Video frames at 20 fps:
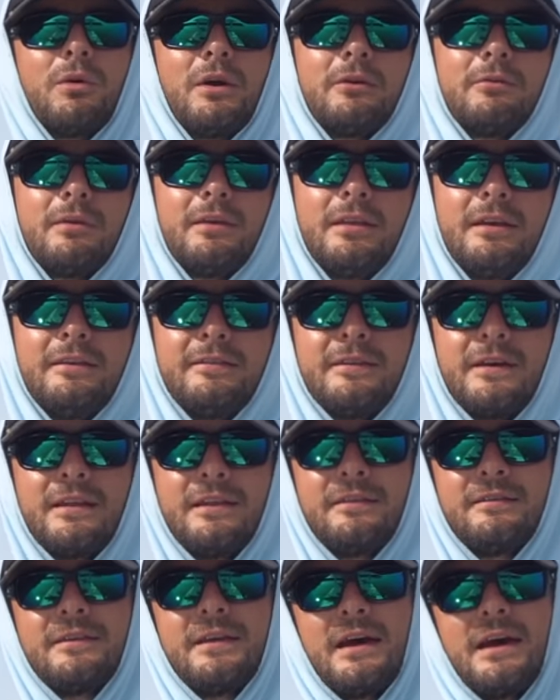quick release
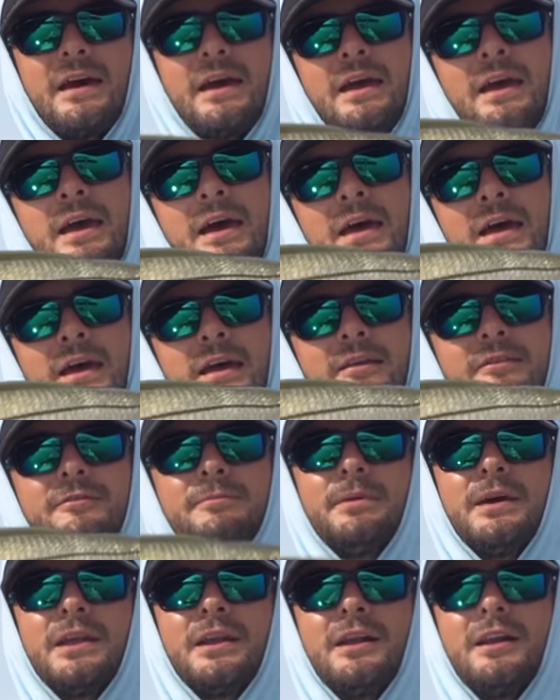on this guy.
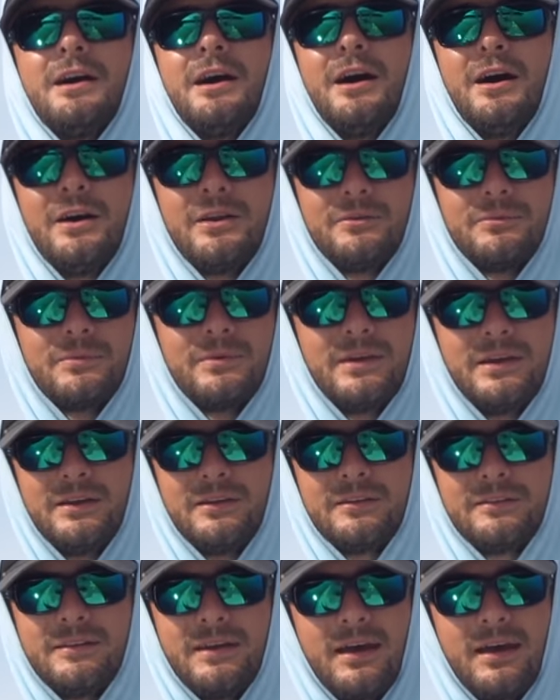It's been an unreal